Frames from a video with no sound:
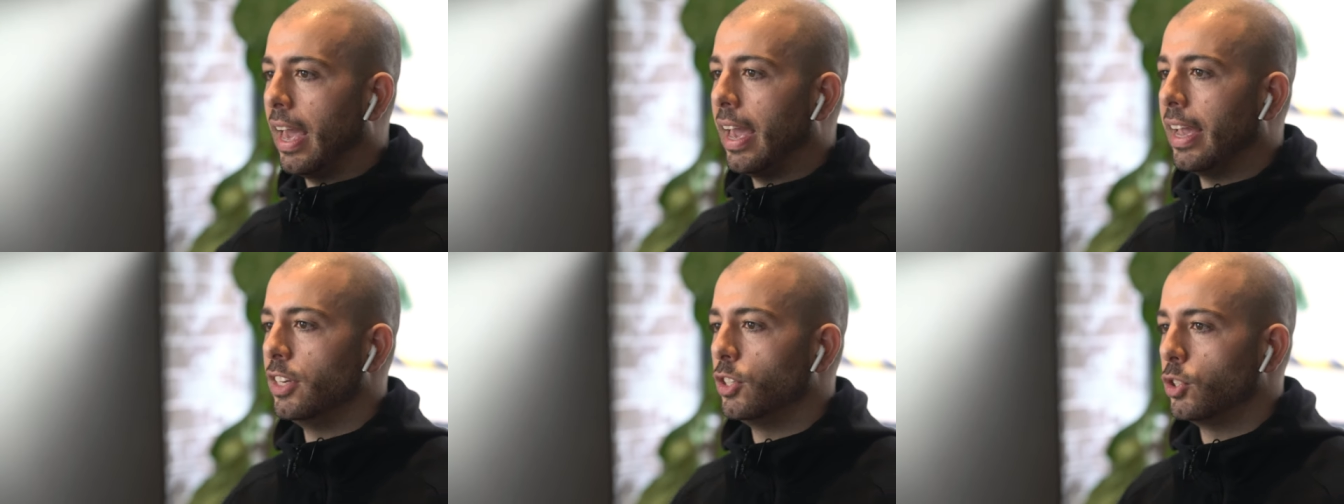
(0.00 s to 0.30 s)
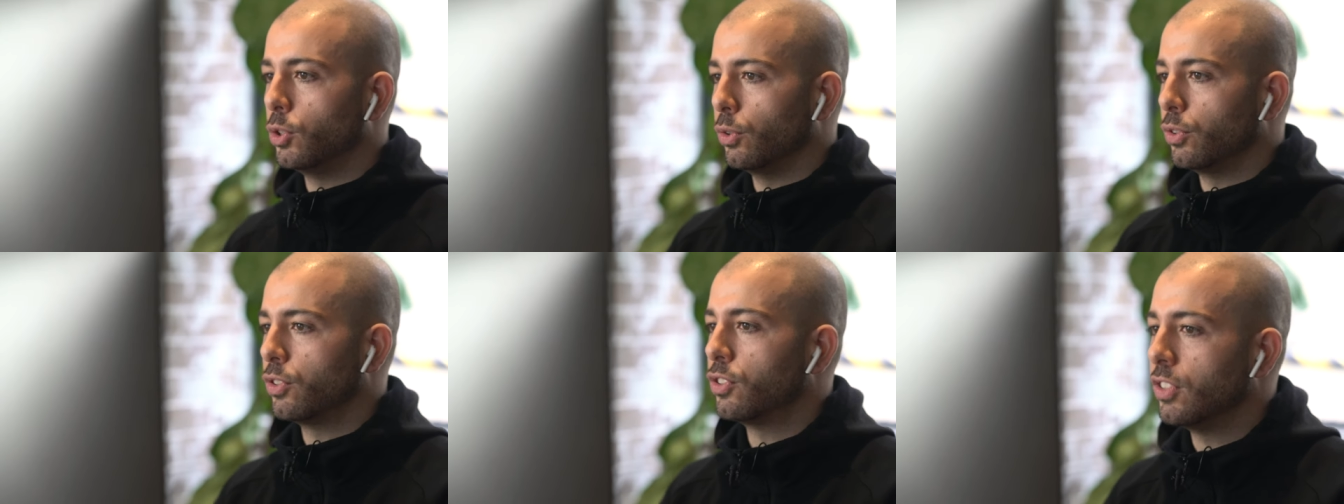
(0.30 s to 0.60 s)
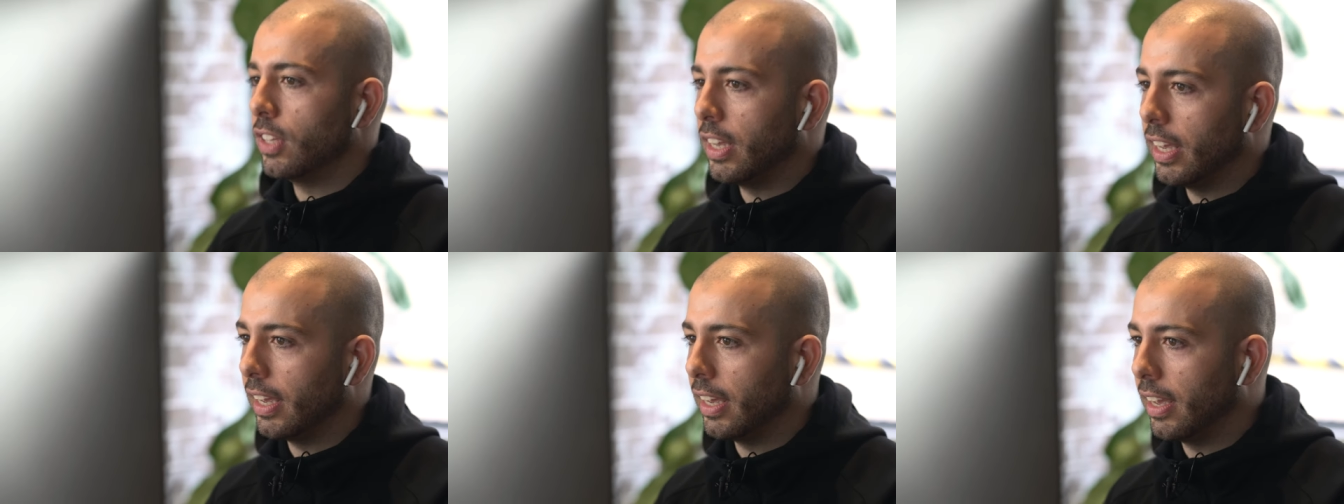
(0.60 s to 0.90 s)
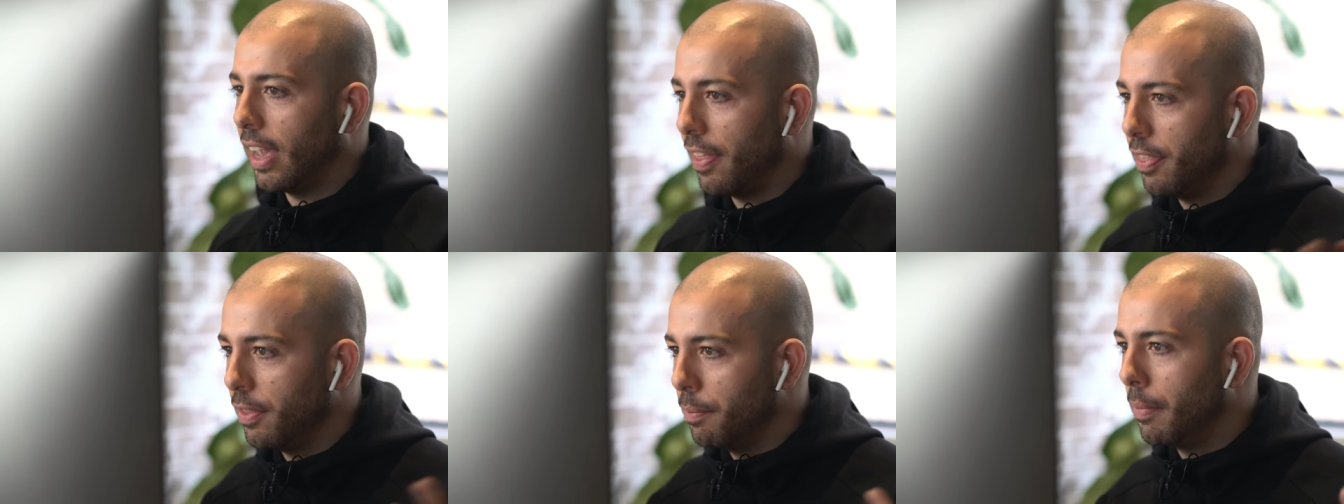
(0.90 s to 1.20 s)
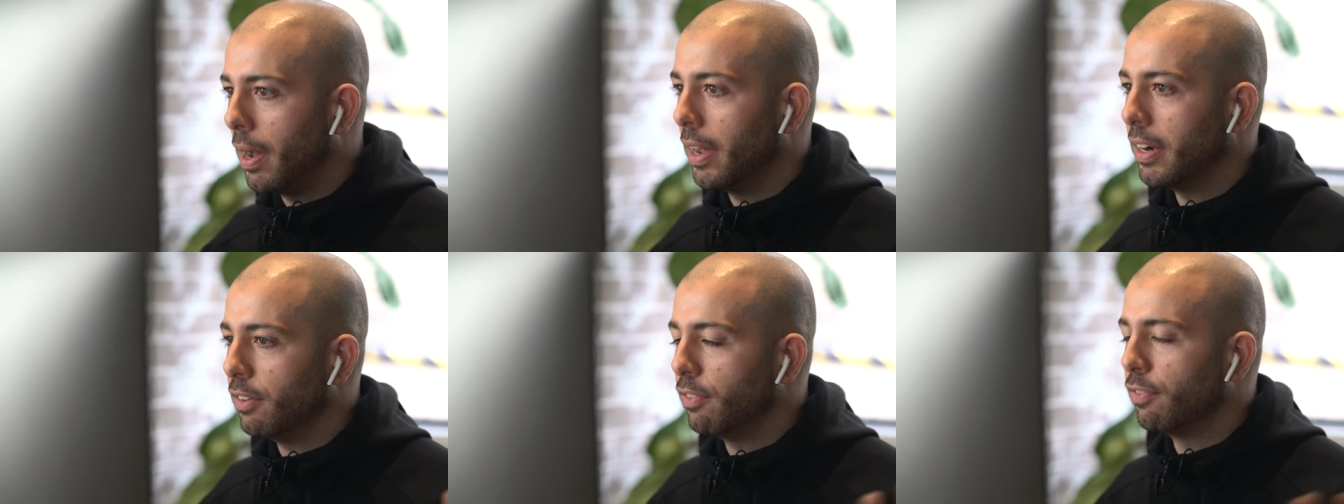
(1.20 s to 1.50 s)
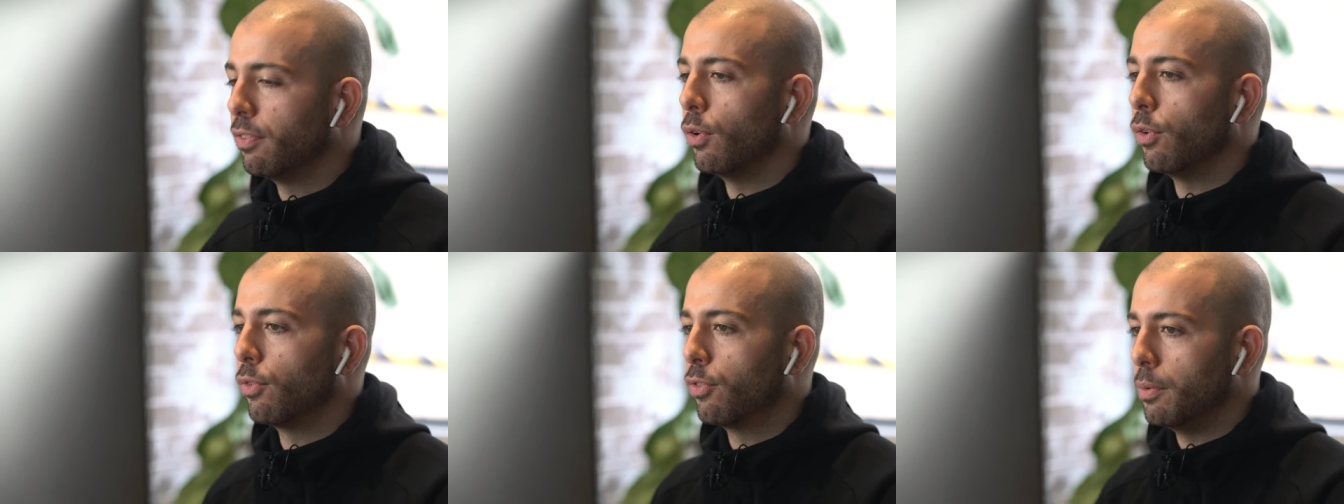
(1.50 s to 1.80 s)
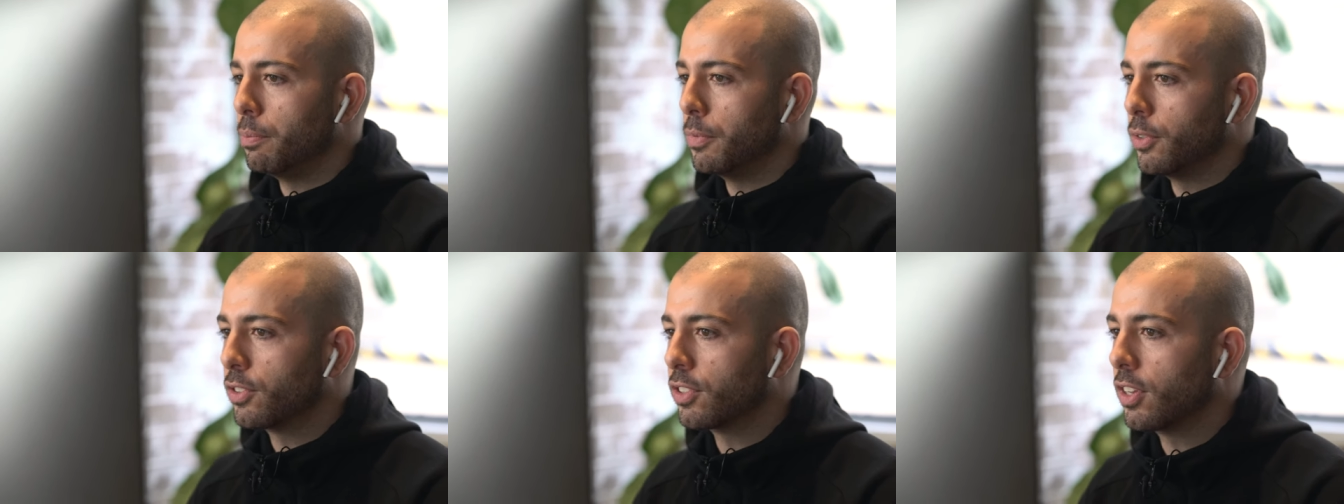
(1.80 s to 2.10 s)
angels sing and the money fall
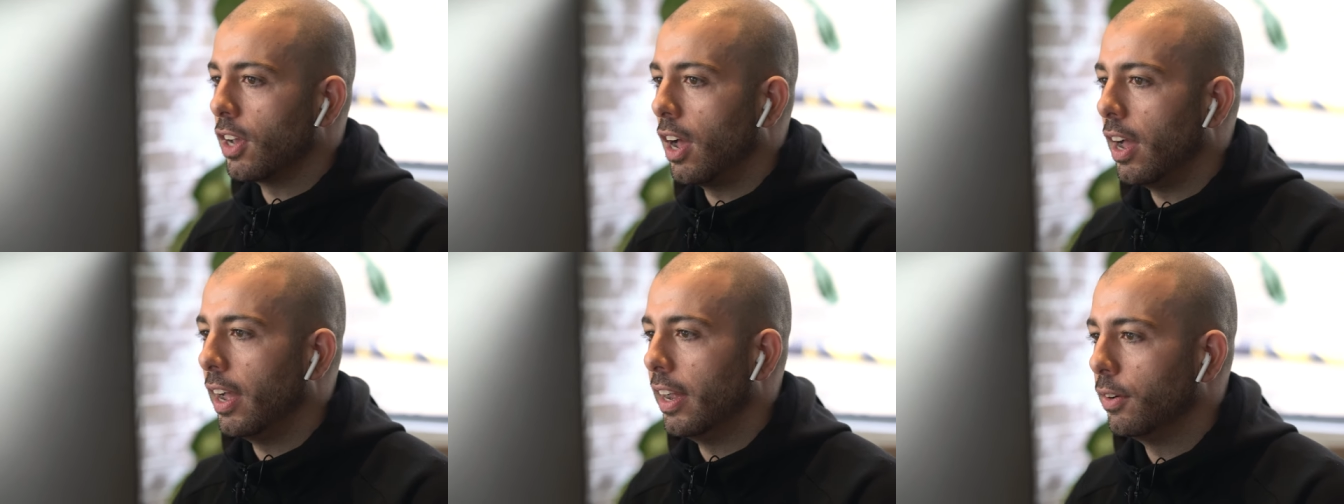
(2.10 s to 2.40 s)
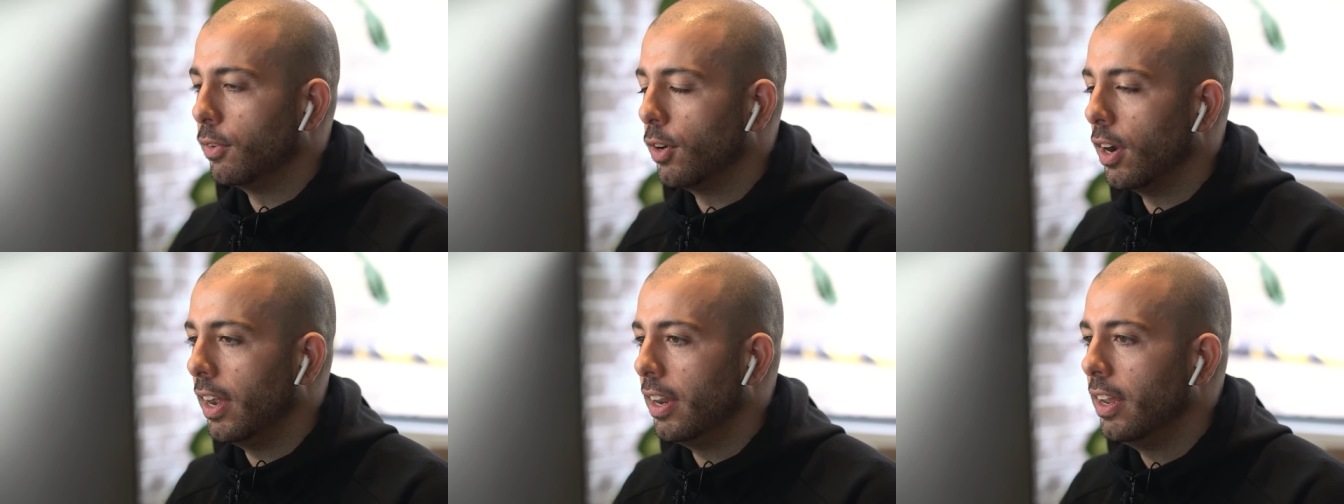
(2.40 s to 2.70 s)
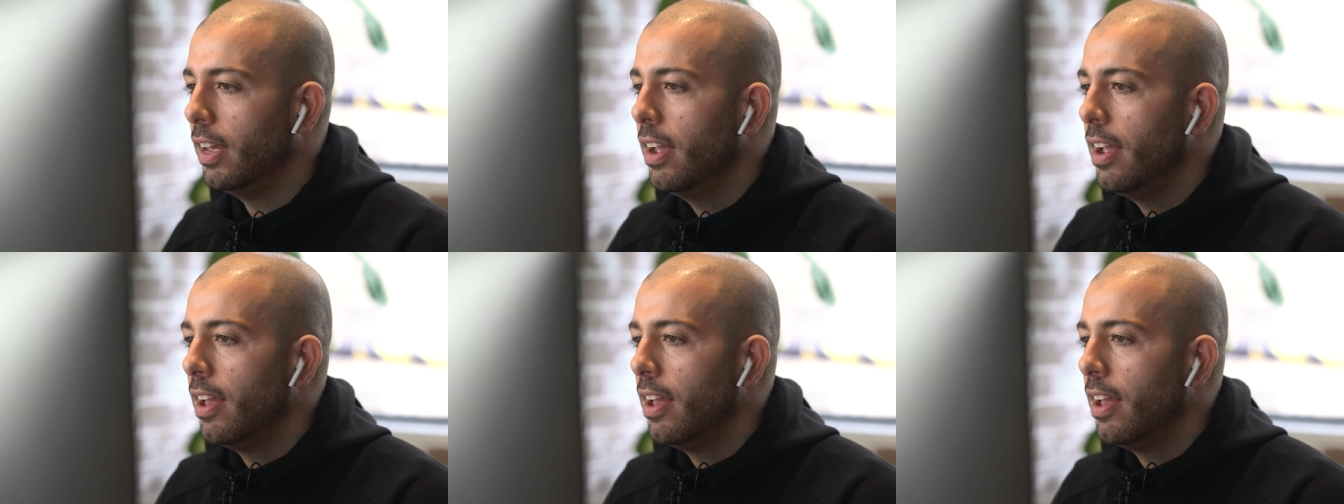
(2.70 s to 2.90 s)
from the sky, right?